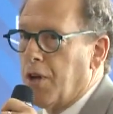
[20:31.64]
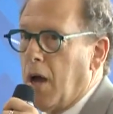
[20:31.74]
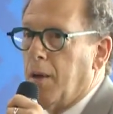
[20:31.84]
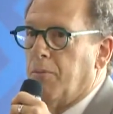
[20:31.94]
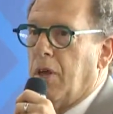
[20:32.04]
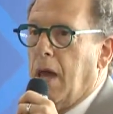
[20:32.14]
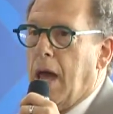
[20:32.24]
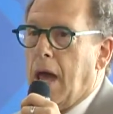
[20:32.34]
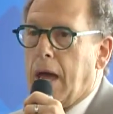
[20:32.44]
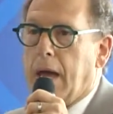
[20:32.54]

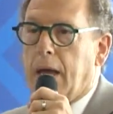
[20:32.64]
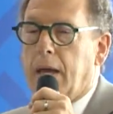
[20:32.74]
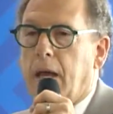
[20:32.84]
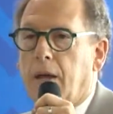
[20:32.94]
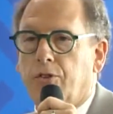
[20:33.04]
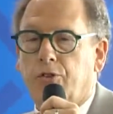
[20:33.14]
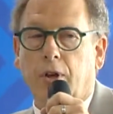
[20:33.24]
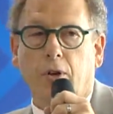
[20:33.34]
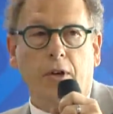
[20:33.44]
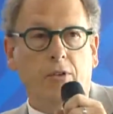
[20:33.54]
Times a
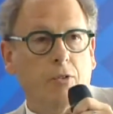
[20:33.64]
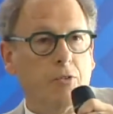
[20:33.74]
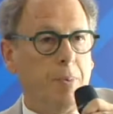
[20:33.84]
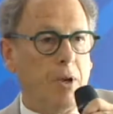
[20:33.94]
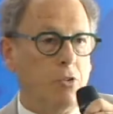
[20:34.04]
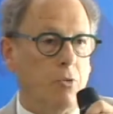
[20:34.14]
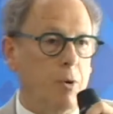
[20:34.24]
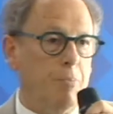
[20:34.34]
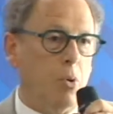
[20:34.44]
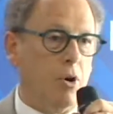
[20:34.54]
series of special
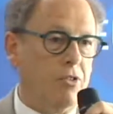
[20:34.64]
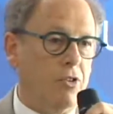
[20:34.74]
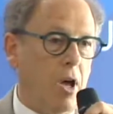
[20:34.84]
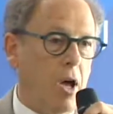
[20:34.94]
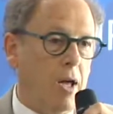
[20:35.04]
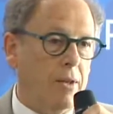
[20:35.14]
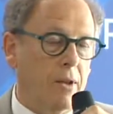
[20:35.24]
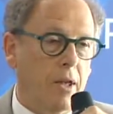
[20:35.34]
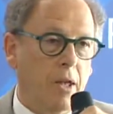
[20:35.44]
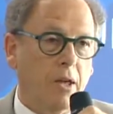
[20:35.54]
reports
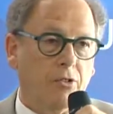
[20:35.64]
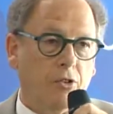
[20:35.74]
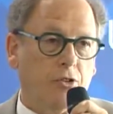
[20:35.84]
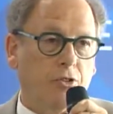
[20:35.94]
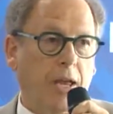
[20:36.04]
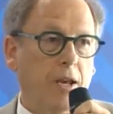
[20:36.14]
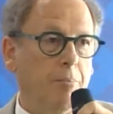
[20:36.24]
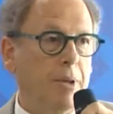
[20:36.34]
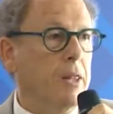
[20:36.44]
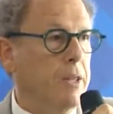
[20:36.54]
on
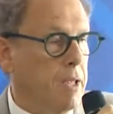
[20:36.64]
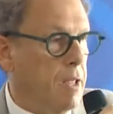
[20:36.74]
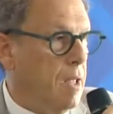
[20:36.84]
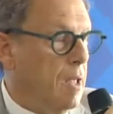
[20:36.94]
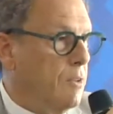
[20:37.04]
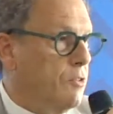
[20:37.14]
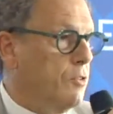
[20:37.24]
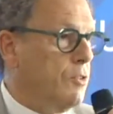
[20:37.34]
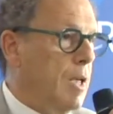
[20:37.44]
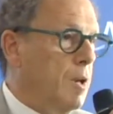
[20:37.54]
sustainability.
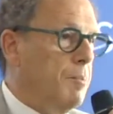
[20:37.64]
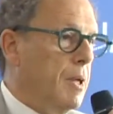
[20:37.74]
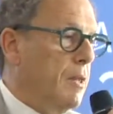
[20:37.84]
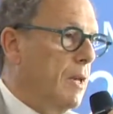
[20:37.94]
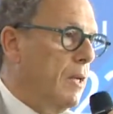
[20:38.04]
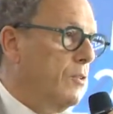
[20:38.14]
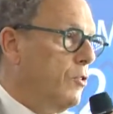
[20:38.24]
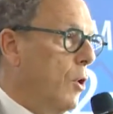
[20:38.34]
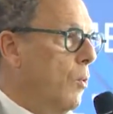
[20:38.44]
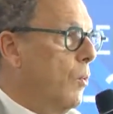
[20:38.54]

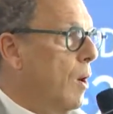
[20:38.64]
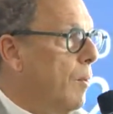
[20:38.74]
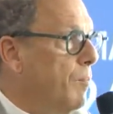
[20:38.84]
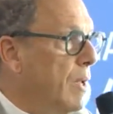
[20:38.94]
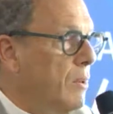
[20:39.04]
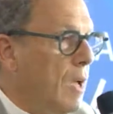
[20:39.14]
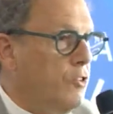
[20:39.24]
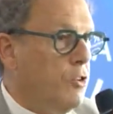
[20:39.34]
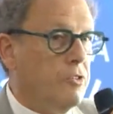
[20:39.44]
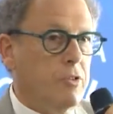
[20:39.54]
So, but not
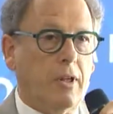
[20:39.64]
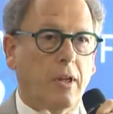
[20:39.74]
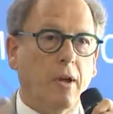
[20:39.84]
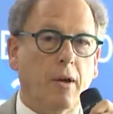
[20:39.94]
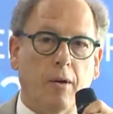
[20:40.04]
just the